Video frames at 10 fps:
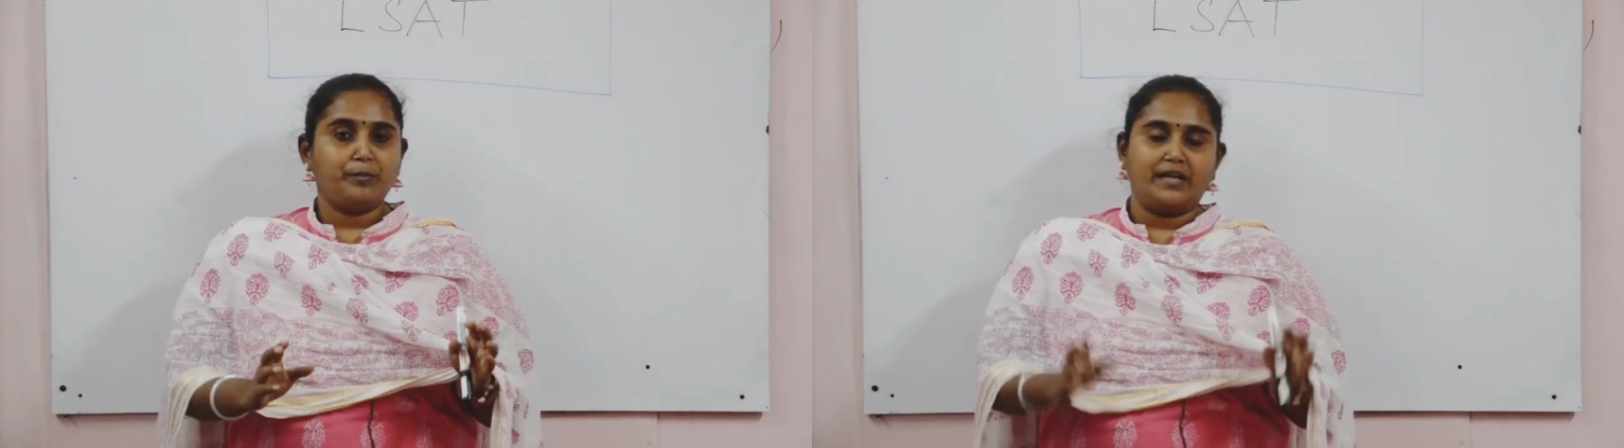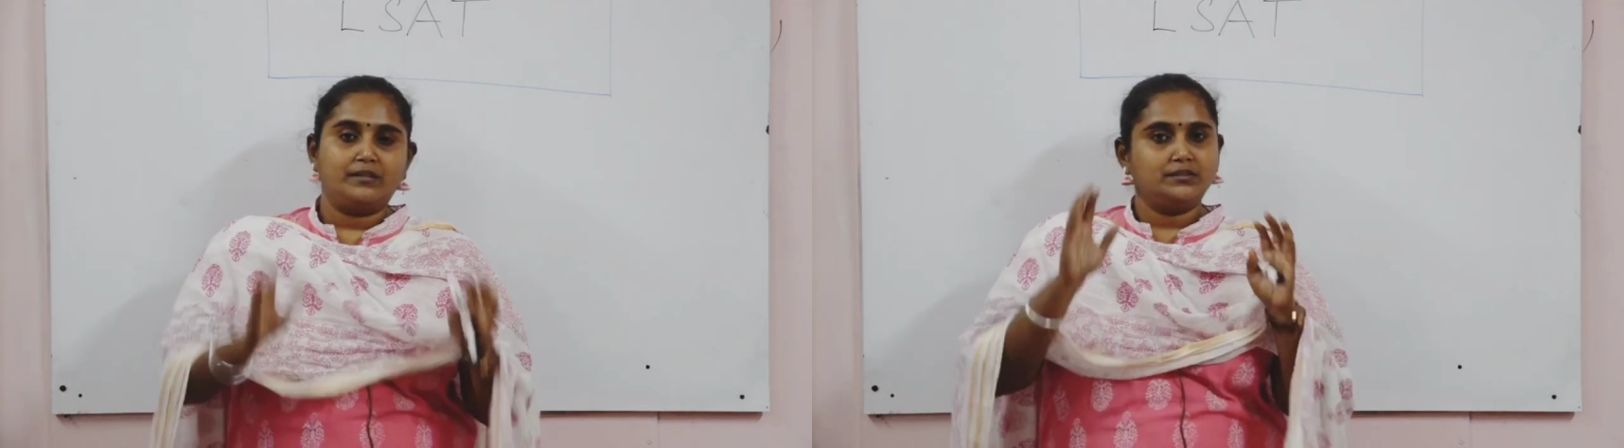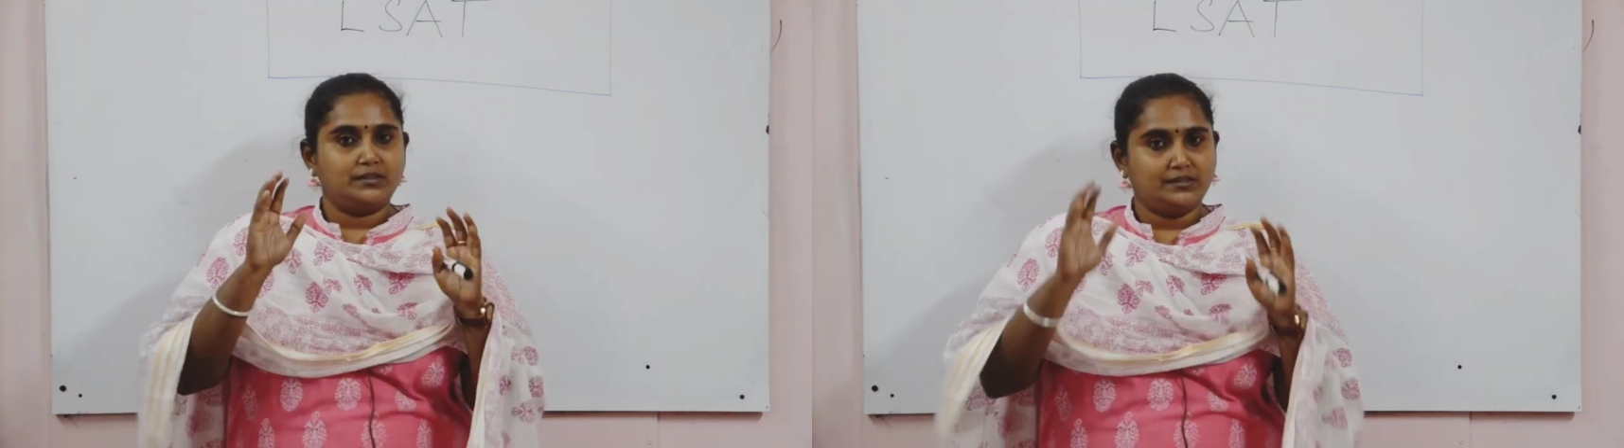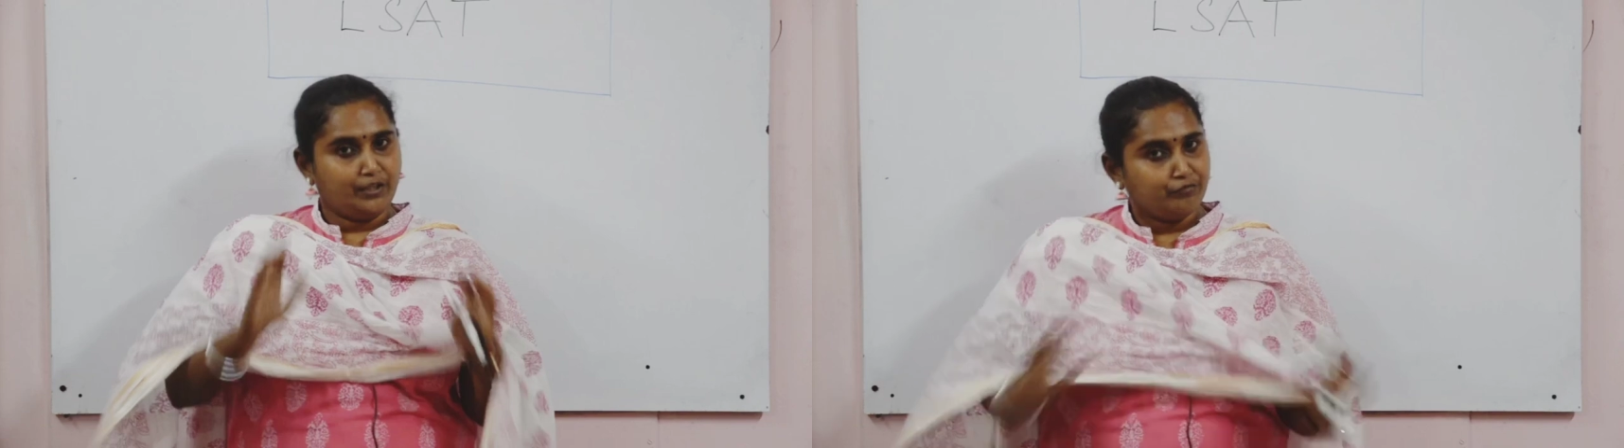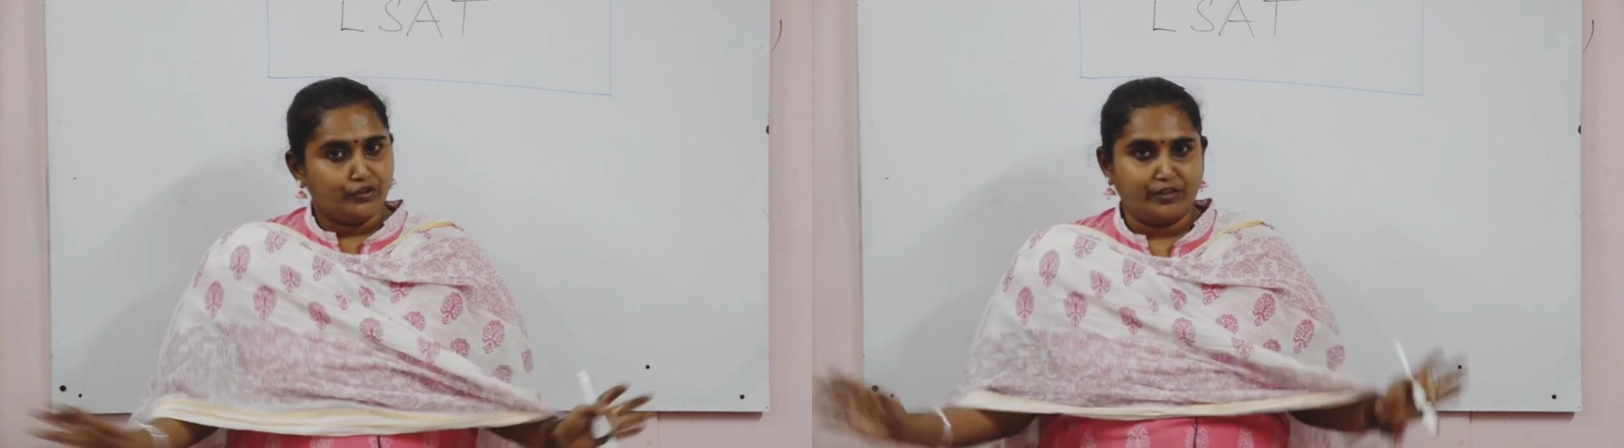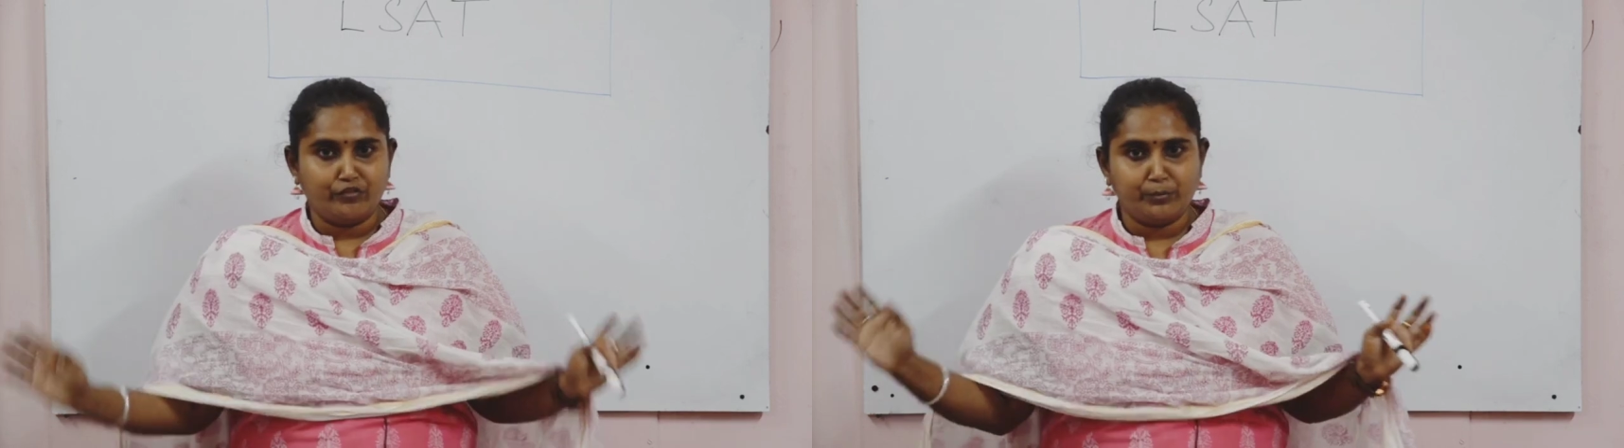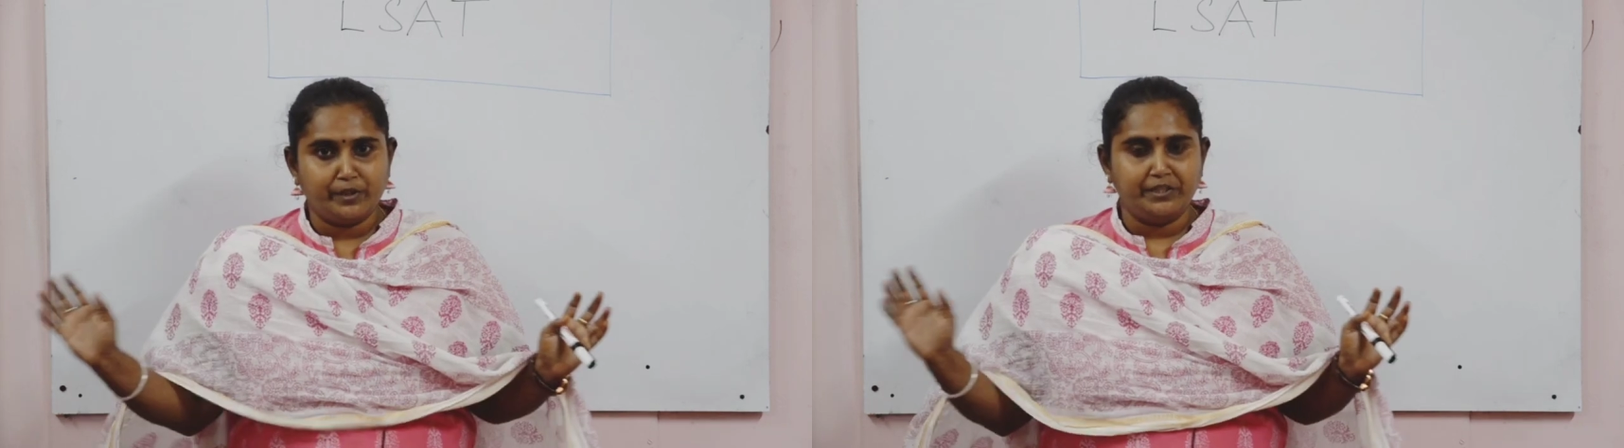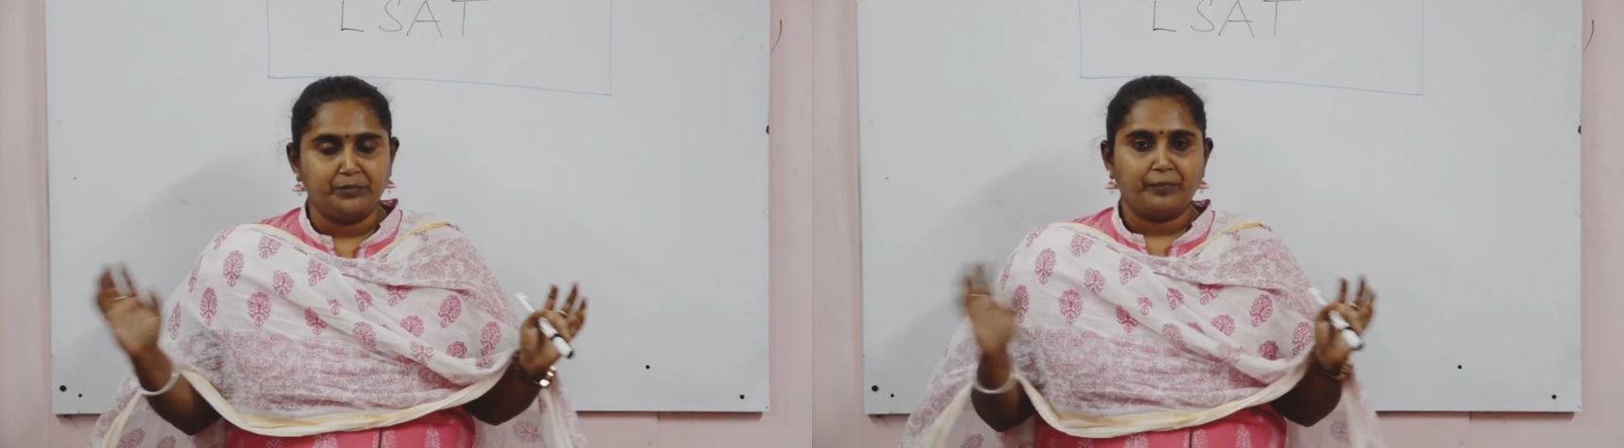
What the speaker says: pattern is the same for everybody.